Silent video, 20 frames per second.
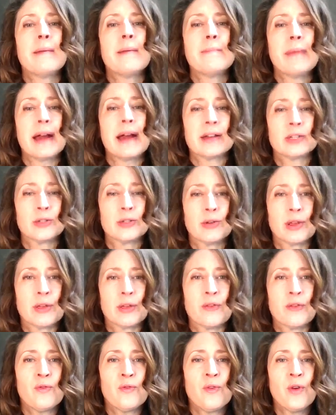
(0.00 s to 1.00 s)
mastering
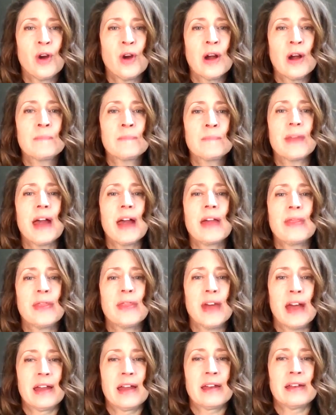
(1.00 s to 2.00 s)
the form, and
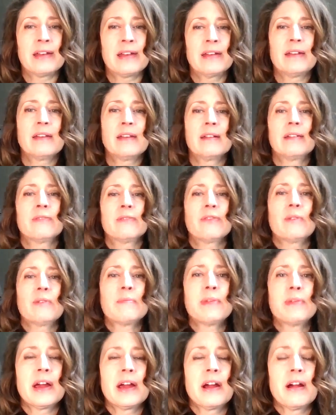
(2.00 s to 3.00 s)
then
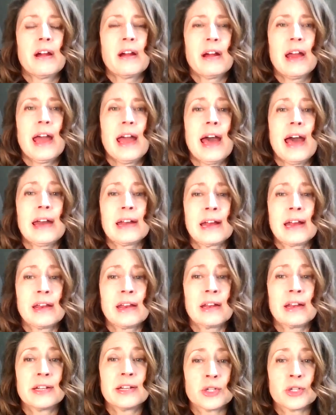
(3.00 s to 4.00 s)
from there, adding in
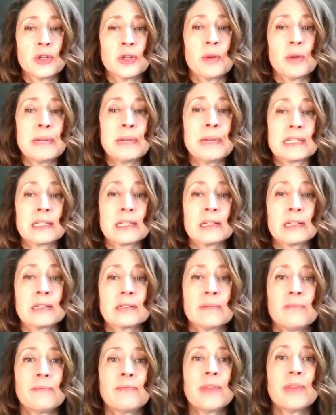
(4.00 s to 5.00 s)
additional pieces.